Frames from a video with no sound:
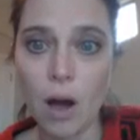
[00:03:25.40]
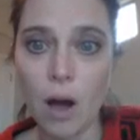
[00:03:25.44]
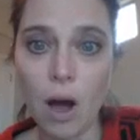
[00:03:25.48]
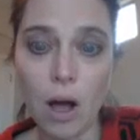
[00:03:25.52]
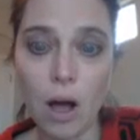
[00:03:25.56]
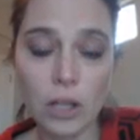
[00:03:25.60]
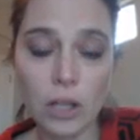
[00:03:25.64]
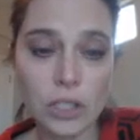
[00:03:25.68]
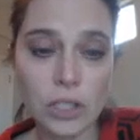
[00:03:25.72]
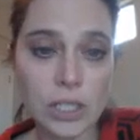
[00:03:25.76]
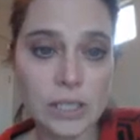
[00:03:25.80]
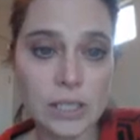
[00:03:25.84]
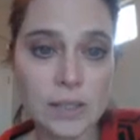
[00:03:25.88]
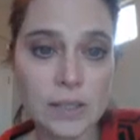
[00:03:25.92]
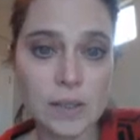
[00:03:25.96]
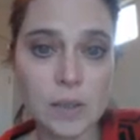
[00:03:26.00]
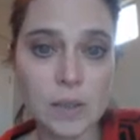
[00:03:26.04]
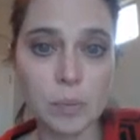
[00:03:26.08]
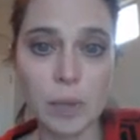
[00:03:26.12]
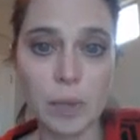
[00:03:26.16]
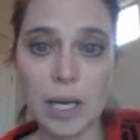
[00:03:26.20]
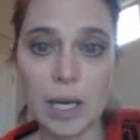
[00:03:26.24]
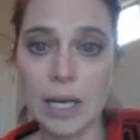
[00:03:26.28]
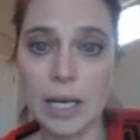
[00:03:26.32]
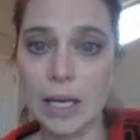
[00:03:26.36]
all just
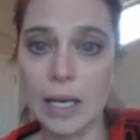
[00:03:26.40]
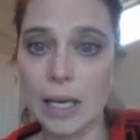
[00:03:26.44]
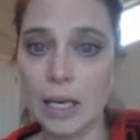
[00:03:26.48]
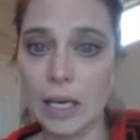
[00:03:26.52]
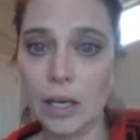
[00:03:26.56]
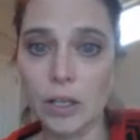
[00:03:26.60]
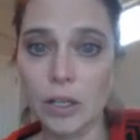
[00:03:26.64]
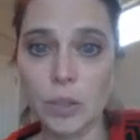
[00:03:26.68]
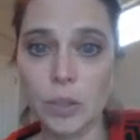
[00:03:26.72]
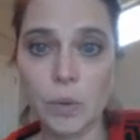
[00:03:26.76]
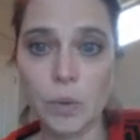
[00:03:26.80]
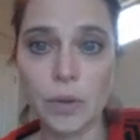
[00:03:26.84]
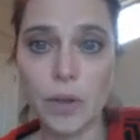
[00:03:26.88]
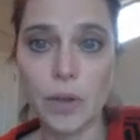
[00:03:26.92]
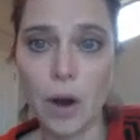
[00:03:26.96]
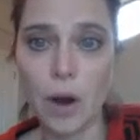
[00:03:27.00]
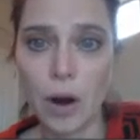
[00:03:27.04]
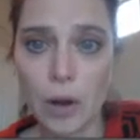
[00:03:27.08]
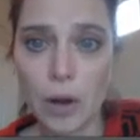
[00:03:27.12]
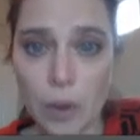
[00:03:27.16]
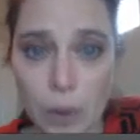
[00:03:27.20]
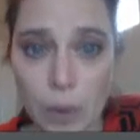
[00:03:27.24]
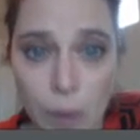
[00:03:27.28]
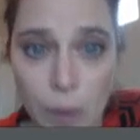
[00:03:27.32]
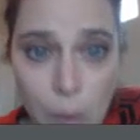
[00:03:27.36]
explaining here's what the
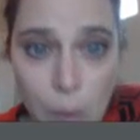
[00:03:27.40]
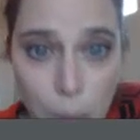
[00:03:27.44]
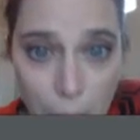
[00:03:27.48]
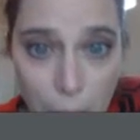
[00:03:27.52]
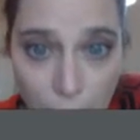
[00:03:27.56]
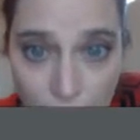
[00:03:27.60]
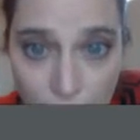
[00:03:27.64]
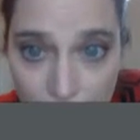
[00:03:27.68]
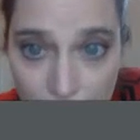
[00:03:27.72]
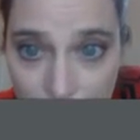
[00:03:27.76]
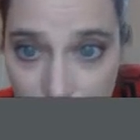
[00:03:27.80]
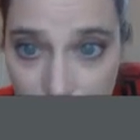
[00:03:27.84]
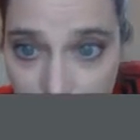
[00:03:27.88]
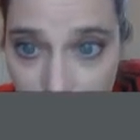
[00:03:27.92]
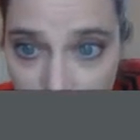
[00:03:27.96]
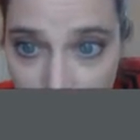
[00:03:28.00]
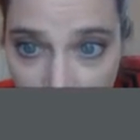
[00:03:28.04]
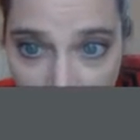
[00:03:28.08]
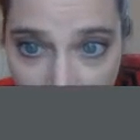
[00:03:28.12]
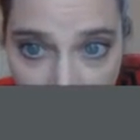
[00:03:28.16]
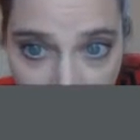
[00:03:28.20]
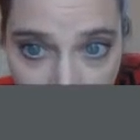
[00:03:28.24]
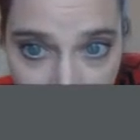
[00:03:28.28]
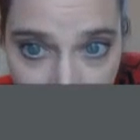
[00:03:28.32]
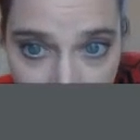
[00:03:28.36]
article about, and in
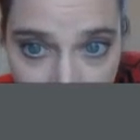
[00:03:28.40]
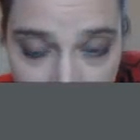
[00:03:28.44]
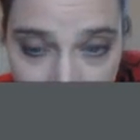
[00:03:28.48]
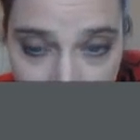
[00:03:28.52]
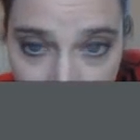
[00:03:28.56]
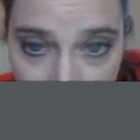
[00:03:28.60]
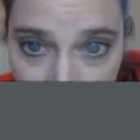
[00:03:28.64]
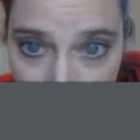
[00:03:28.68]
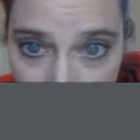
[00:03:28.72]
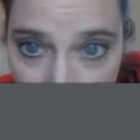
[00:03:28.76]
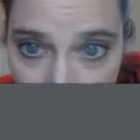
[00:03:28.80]
fact,